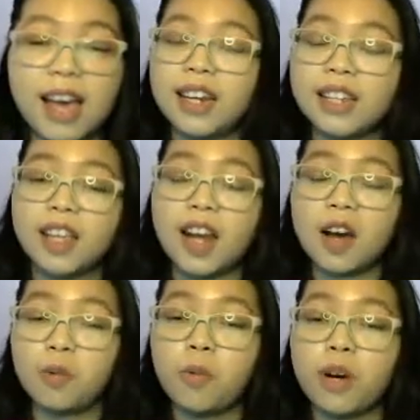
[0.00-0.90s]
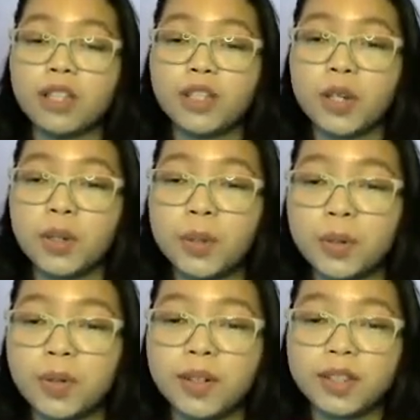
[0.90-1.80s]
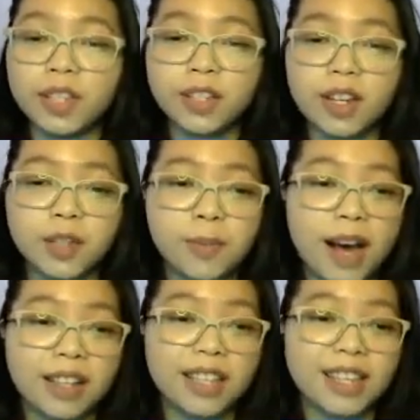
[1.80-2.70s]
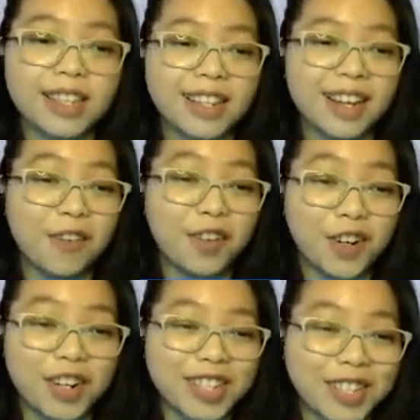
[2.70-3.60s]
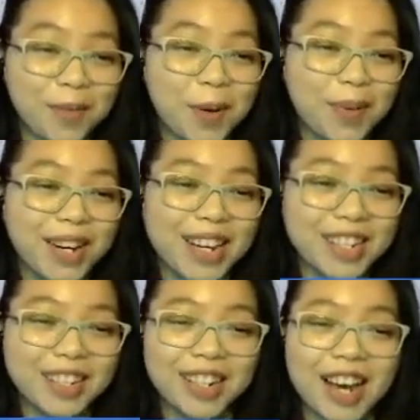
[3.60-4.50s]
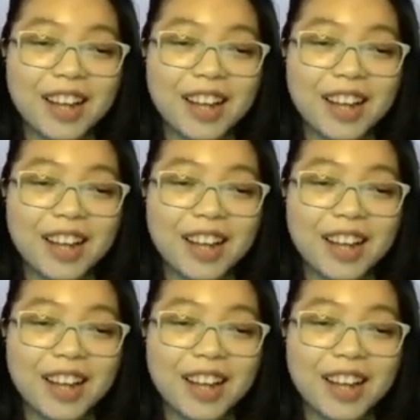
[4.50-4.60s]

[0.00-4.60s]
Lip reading: And the next that I want to discuss about is, of course, the preparation.